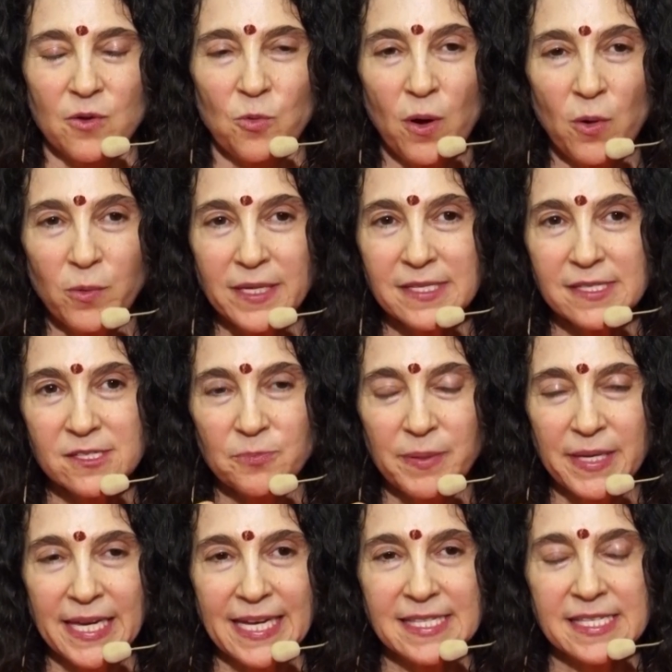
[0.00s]
What we
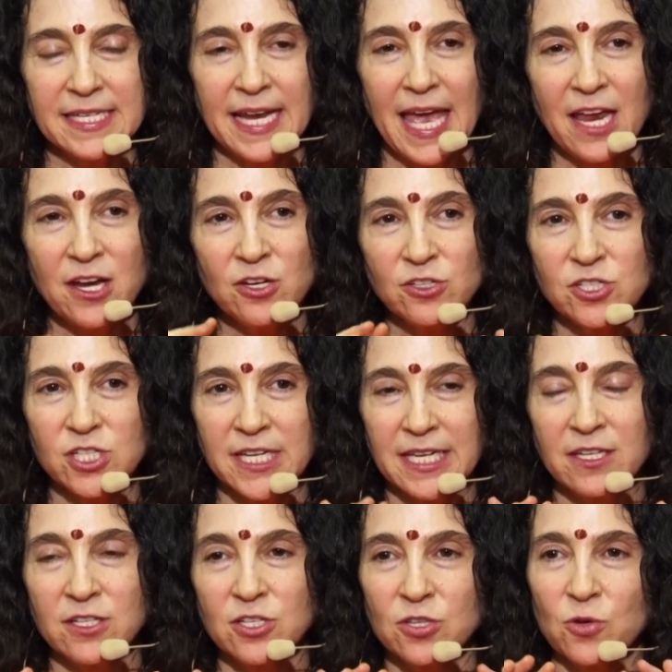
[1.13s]
speak, it's an energy
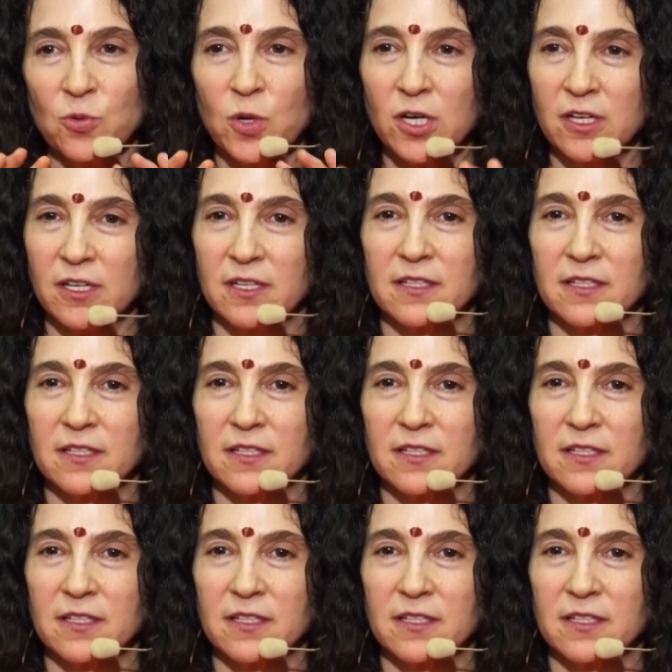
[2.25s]
into the world.